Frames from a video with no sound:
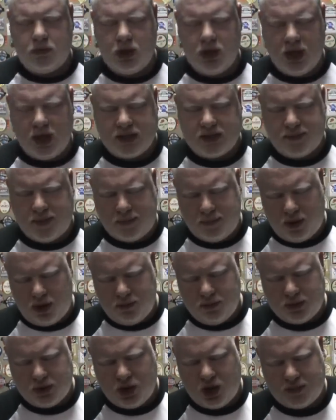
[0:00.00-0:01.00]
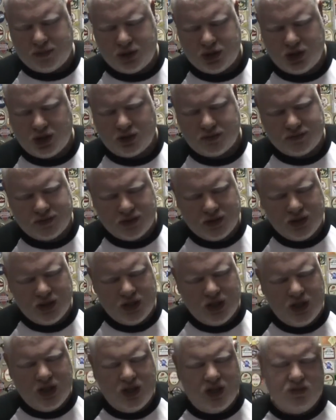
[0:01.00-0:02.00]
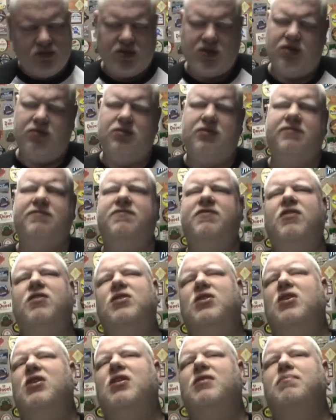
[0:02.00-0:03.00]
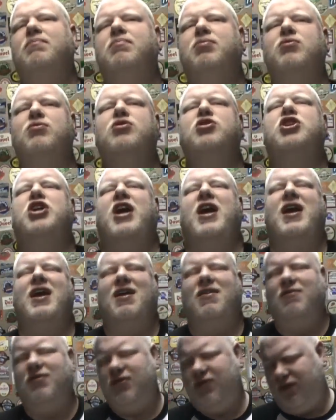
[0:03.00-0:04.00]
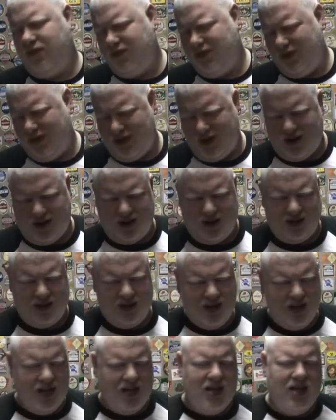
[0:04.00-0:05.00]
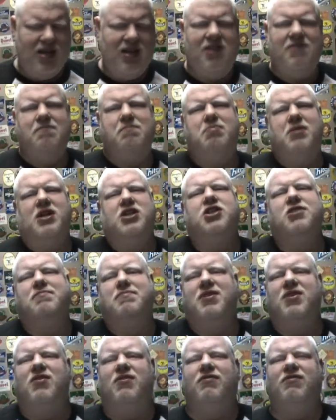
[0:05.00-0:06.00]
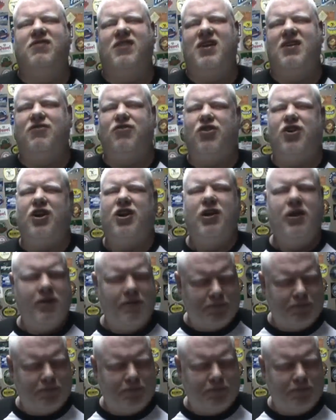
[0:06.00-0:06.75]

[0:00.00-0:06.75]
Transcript: Okay, so my problem with Top Shelf was it was full-on bougie. It was full-on budget beer flavoring.